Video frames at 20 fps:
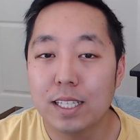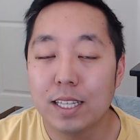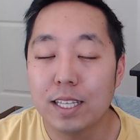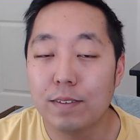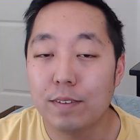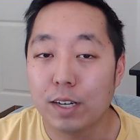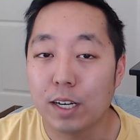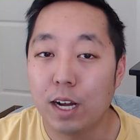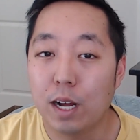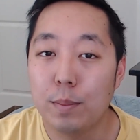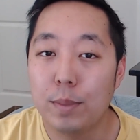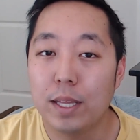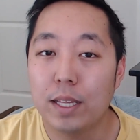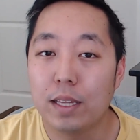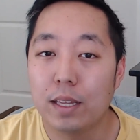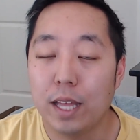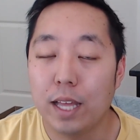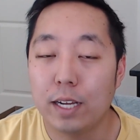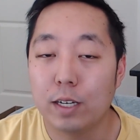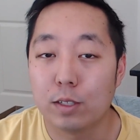leave a comment,
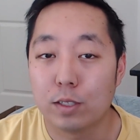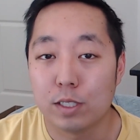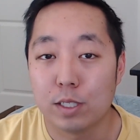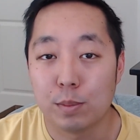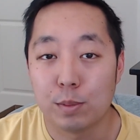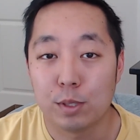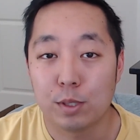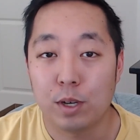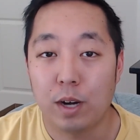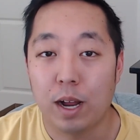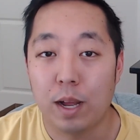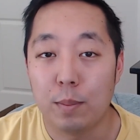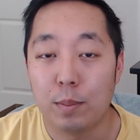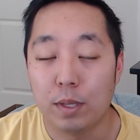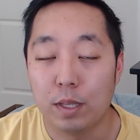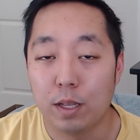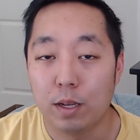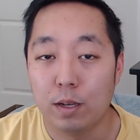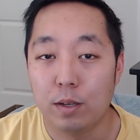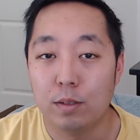like, or subscribe
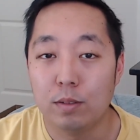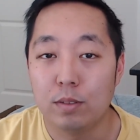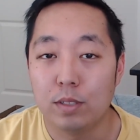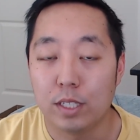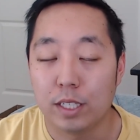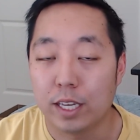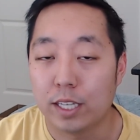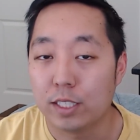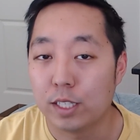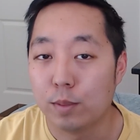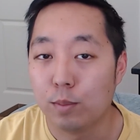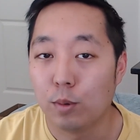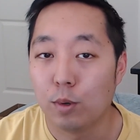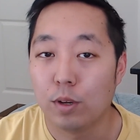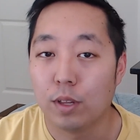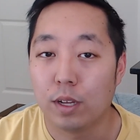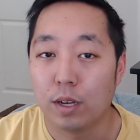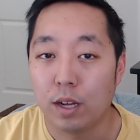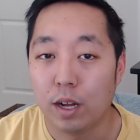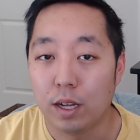below to catch up more of
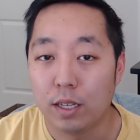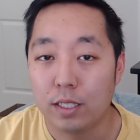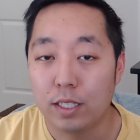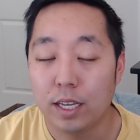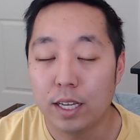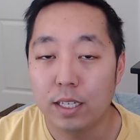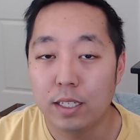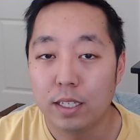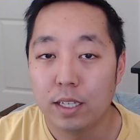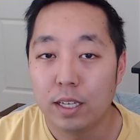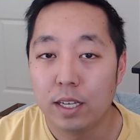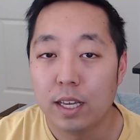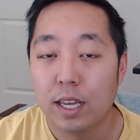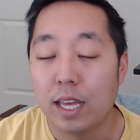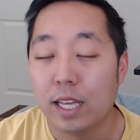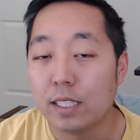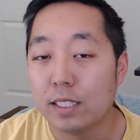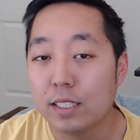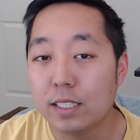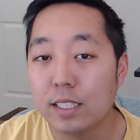the content.
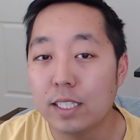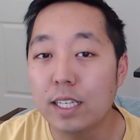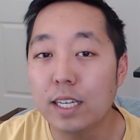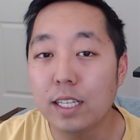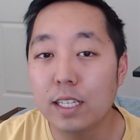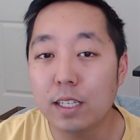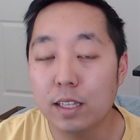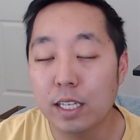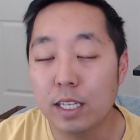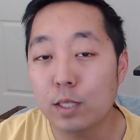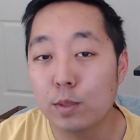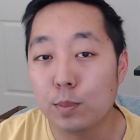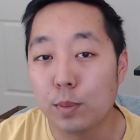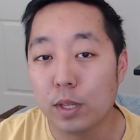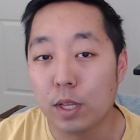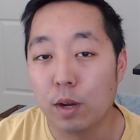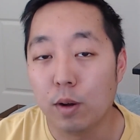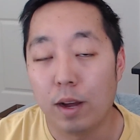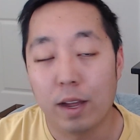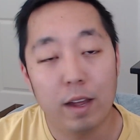And see any links
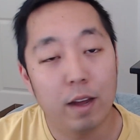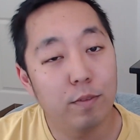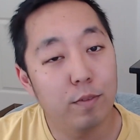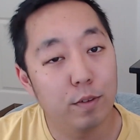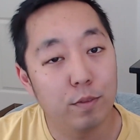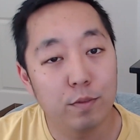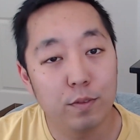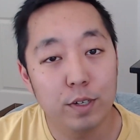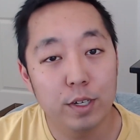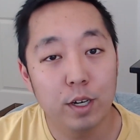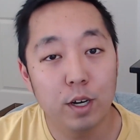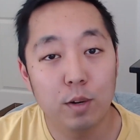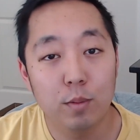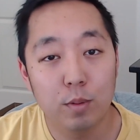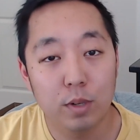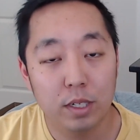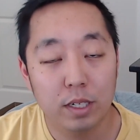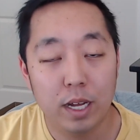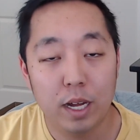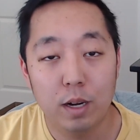below. I offer free
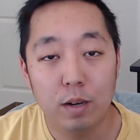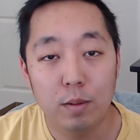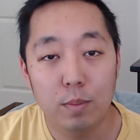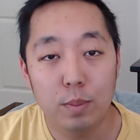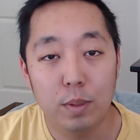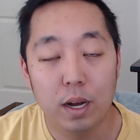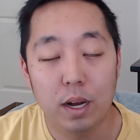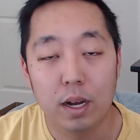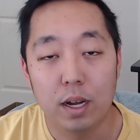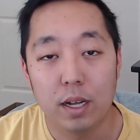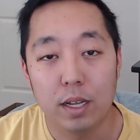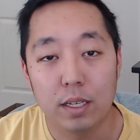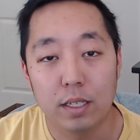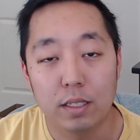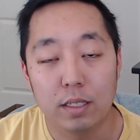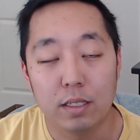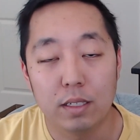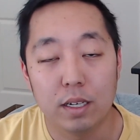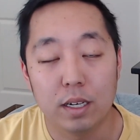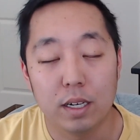homework help
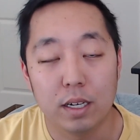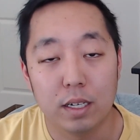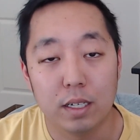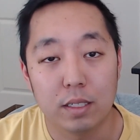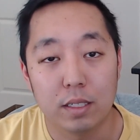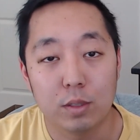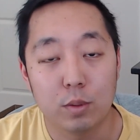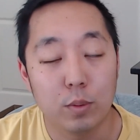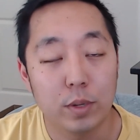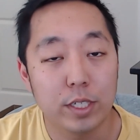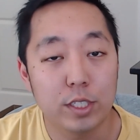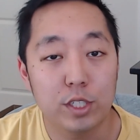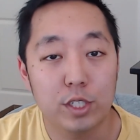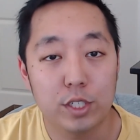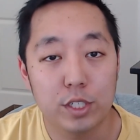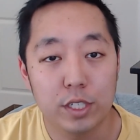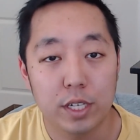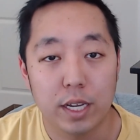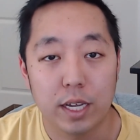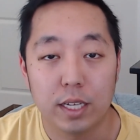on uh,
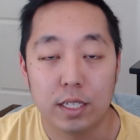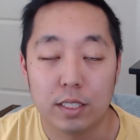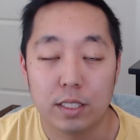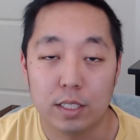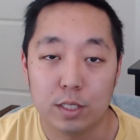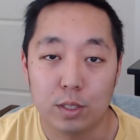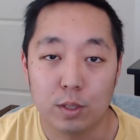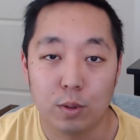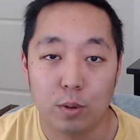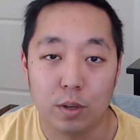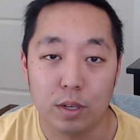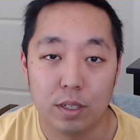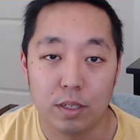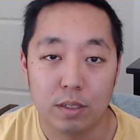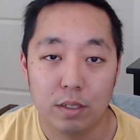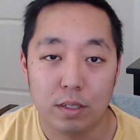Twitch and Discord.